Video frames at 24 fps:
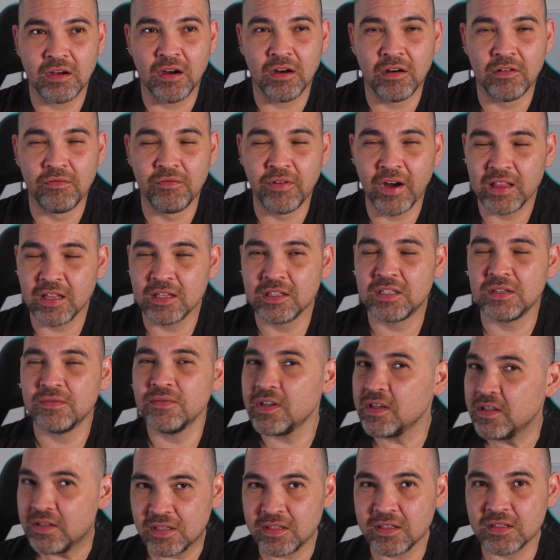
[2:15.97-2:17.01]
a
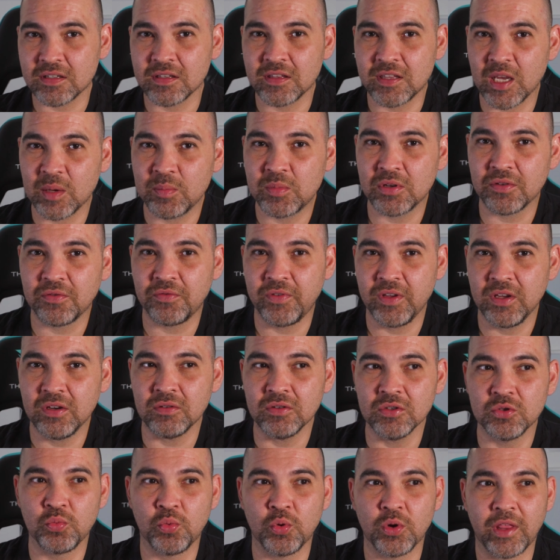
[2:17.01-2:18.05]
relatively decent depth of
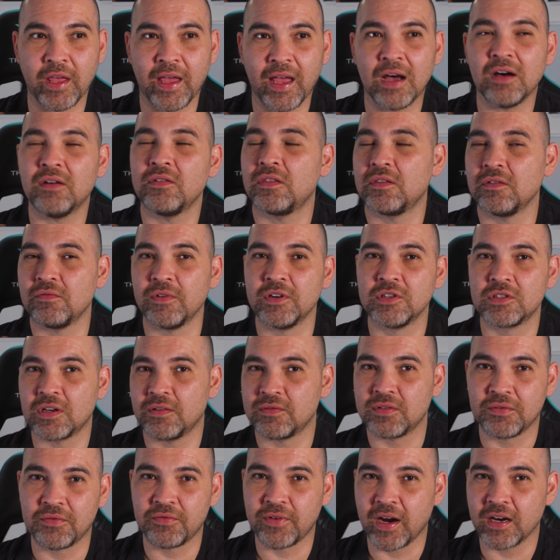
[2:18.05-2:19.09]
field without the risk
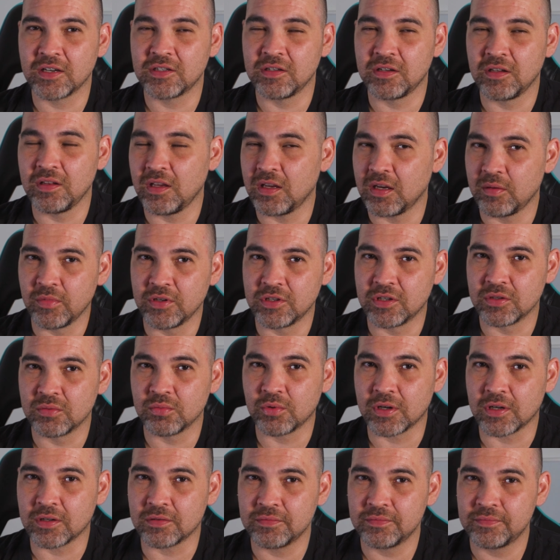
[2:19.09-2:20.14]
of diffraction in the image as
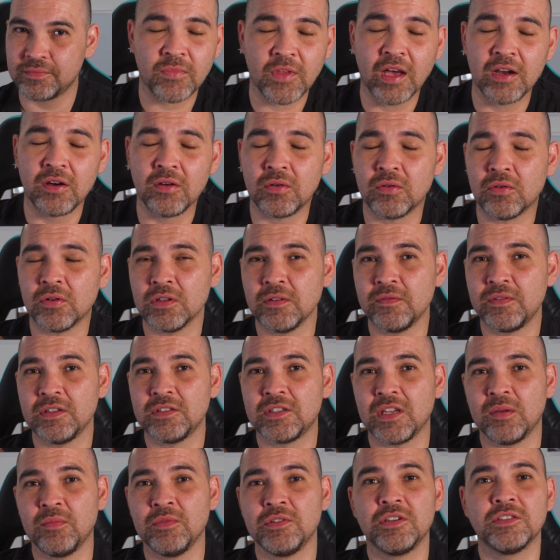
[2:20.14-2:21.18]
well. And in all of
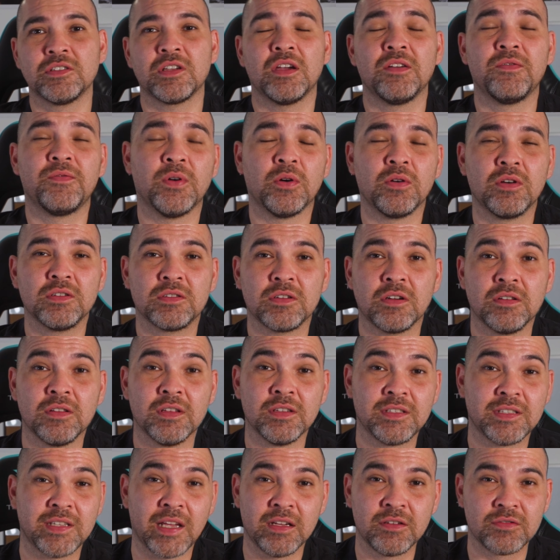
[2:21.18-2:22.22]
these images, I focused on the
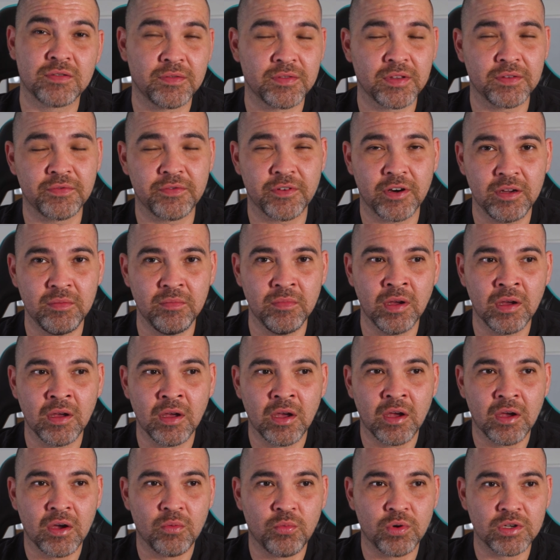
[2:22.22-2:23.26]
center of the frame
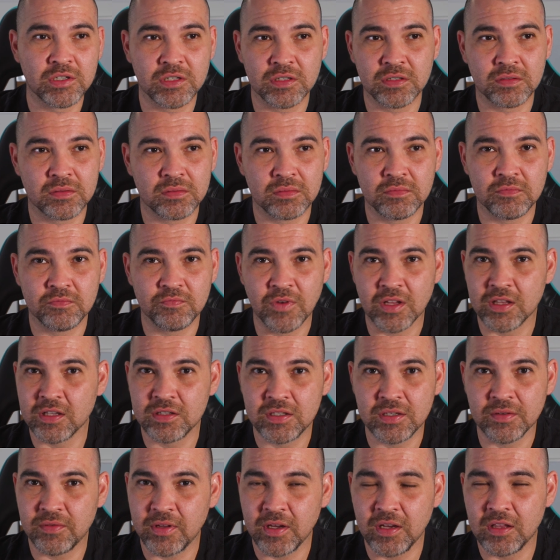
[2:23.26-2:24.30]
which is
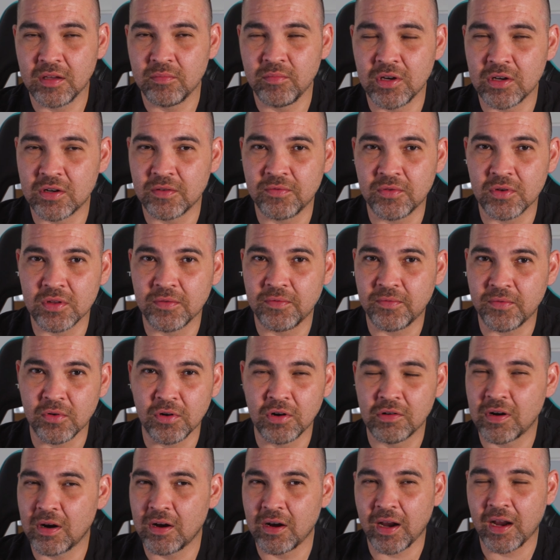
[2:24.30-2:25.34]
relatively in the middle for the
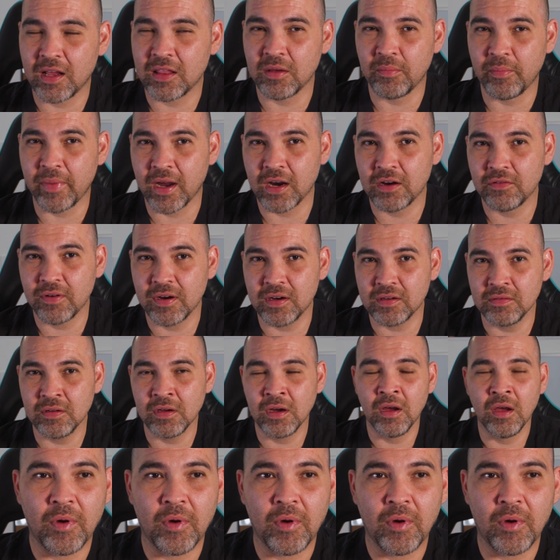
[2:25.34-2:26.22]
foreground and the background.